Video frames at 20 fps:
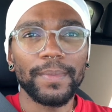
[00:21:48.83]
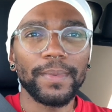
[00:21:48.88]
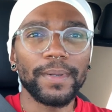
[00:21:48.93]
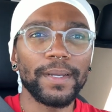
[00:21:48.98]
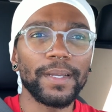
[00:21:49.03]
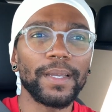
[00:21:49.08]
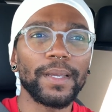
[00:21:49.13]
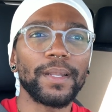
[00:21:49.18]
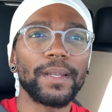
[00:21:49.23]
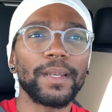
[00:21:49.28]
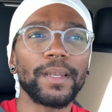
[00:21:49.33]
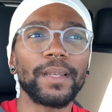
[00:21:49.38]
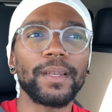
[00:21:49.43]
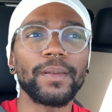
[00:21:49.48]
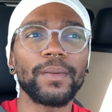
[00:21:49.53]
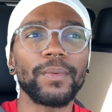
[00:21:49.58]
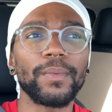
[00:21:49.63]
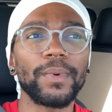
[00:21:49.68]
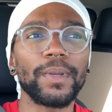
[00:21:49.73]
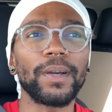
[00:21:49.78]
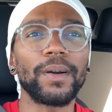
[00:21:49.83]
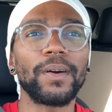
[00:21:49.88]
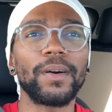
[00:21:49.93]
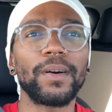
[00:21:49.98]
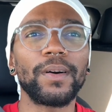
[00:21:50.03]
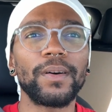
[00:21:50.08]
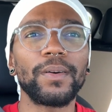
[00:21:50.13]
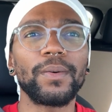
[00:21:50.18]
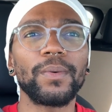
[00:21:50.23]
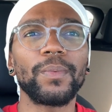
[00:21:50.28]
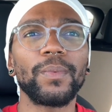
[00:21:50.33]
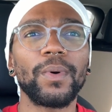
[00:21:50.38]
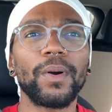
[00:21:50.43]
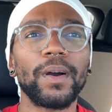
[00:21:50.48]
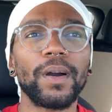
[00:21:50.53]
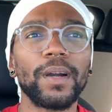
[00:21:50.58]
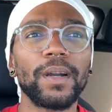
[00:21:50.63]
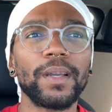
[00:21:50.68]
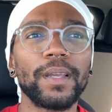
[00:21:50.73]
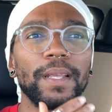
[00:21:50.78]
Again, we all
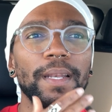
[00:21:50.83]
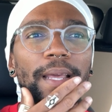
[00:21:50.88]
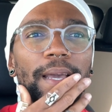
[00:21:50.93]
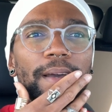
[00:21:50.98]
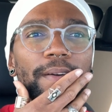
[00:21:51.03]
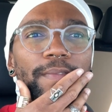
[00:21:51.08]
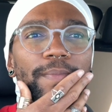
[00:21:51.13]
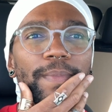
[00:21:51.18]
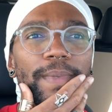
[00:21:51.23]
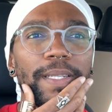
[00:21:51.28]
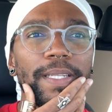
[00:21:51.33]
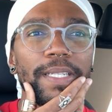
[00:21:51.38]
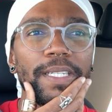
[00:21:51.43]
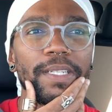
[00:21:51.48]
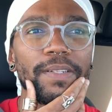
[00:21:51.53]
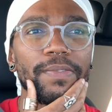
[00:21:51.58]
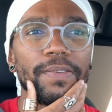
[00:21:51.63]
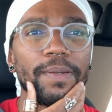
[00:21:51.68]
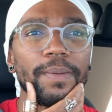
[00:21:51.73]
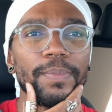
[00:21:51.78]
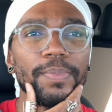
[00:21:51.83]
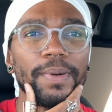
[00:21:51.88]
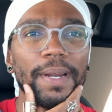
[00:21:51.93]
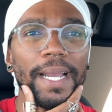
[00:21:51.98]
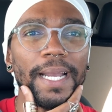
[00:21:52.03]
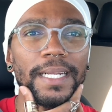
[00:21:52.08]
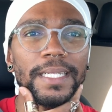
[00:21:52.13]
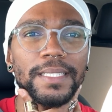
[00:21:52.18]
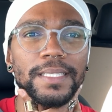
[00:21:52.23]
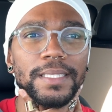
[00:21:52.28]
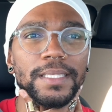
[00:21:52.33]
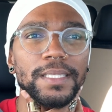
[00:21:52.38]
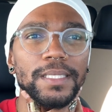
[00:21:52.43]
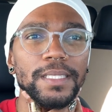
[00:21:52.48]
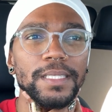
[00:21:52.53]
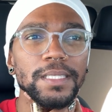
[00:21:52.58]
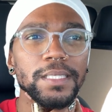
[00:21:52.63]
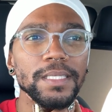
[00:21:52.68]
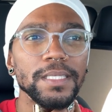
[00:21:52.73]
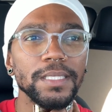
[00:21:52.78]
walk and have many different
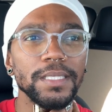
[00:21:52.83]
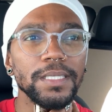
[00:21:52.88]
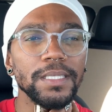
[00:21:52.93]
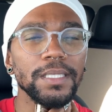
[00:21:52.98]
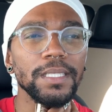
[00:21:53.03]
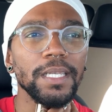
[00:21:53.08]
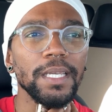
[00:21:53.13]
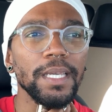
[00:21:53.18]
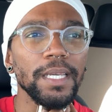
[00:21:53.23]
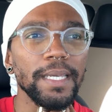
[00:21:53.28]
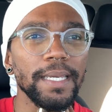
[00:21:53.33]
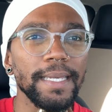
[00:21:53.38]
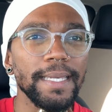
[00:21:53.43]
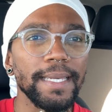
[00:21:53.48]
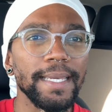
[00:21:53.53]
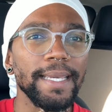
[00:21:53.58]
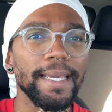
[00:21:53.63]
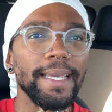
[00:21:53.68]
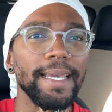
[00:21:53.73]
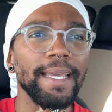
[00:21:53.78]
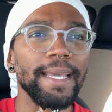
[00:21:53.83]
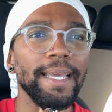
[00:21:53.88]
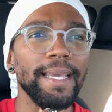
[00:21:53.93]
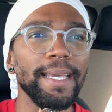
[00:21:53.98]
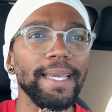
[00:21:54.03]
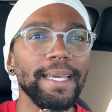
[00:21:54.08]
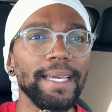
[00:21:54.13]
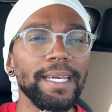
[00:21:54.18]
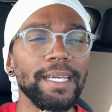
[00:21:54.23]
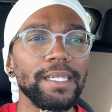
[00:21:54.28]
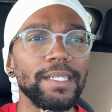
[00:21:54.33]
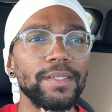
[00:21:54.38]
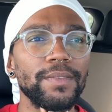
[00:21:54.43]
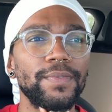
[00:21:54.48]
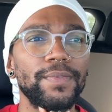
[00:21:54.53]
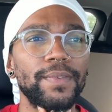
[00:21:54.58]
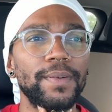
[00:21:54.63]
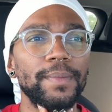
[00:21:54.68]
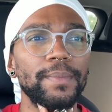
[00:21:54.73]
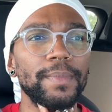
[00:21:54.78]
practices. And
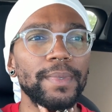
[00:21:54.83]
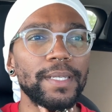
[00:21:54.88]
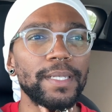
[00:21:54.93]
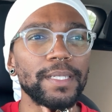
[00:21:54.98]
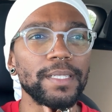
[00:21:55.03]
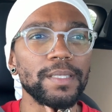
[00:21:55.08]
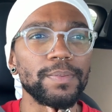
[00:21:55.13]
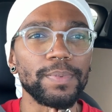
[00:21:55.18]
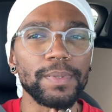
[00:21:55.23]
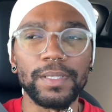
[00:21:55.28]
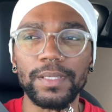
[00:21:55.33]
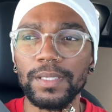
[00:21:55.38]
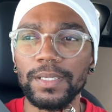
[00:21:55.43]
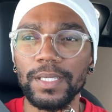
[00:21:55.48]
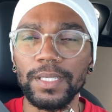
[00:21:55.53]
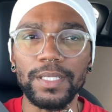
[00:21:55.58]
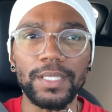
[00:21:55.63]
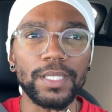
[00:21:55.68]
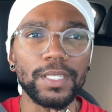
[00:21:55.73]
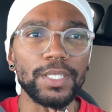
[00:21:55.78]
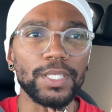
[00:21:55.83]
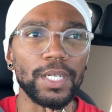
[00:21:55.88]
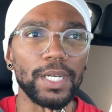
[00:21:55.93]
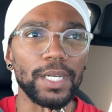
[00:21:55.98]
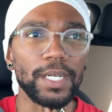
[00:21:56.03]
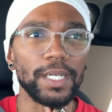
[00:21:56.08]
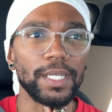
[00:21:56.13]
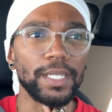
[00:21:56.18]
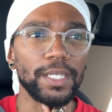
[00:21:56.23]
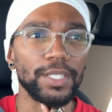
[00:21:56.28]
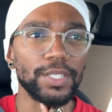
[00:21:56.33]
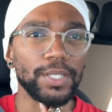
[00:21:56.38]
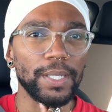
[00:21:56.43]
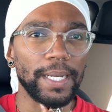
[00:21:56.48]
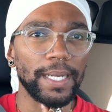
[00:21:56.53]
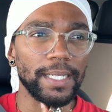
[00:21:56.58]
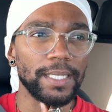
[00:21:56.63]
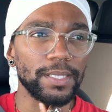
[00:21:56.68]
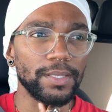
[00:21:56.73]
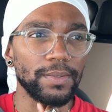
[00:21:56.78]
for me, it's been such a journey
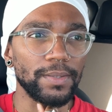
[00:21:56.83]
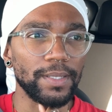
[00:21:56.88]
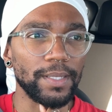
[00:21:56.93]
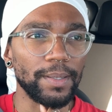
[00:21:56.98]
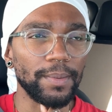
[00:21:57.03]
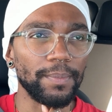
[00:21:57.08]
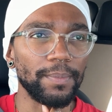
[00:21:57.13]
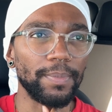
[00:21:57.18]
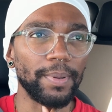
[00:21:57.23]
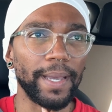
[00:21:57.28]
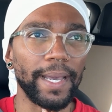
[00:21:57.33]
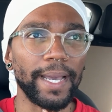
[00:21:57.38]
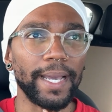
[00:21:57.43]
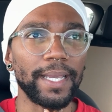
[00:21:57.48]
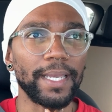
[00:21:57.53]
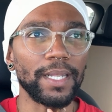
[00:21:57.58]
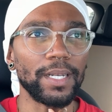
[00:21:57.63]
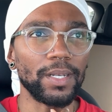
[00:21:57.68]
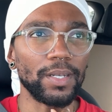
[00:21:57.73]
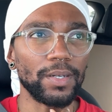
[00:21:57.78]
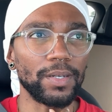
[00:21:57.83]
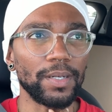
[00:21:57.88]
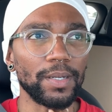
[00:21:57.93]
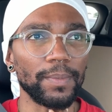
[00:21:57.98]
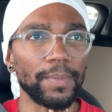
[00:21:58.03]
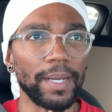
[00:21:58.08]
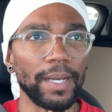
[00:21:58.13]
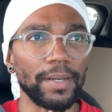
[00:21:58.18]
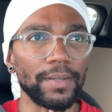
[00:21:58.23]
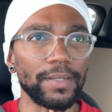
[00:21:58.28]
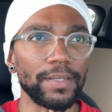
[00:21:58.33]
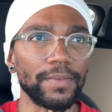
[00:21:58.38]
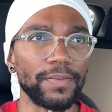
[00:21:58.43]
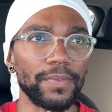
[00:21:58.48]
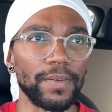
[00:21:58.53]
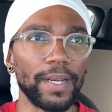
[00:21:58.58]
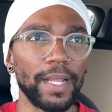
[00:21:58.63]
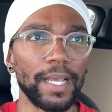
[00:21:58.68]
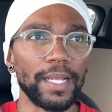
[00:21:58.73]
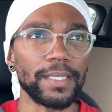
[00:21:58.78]
trying to get back and learn about
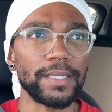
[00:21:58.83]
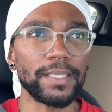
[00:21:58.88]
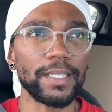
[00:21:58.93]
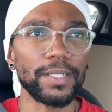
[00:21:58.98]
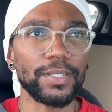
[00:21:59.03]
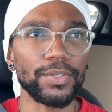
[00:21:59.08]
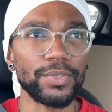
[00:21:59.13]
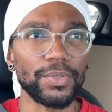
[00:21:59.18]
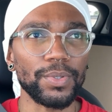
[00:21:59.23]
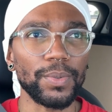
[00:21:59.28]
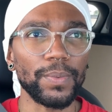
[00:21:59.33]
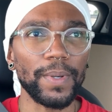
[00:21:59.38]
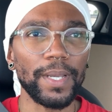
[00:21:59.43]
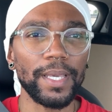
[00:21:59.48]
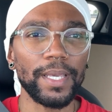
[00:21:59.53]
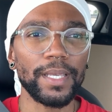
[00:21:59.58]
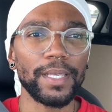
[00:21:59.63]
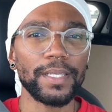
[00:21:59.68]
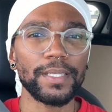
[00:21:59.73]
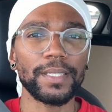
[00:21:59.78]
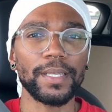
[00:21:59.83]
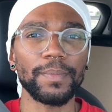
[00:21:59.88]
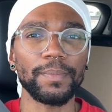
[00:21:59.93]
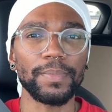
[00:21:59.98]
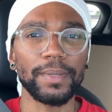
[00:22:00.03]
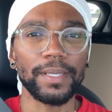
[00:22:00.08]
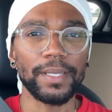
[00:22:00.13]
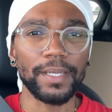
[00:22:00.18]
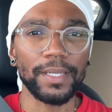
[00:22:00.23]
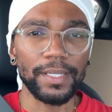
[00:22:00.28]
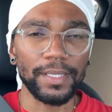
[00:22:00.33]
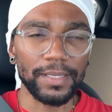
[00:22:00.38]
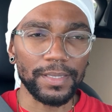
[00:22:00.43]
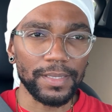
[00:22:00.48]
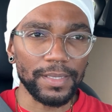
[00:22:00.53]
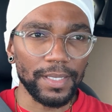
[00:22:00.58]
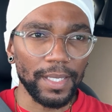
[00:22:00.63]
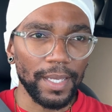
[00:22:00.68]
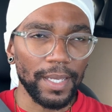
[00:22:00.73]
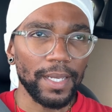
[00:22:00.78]
different ancestral ways and
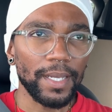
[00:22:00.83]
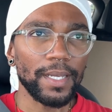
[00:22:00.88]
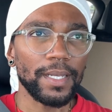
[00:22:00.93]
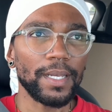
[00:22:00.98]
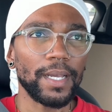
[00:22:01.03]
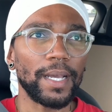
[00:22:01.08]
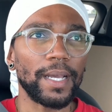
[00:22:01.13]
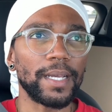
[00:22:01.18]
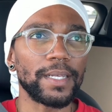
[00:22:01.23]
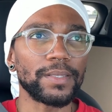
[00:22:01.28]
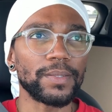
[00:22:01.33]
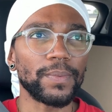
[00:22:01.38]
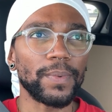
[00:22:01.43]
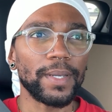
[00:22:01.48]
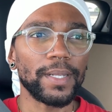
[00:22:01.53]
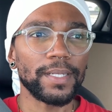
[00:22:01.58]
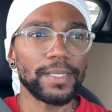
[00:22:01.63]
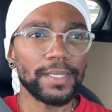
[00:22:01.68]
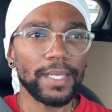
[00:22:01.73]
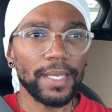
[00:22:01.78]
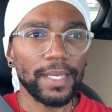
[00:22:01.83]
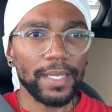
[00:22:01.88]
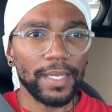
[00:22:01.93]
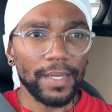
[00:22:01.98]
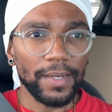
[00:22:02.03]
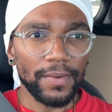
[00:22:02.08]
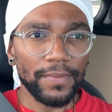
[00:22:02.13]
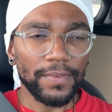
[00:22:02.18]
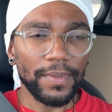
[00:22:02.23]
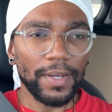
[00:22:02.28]
beings as a way to take care of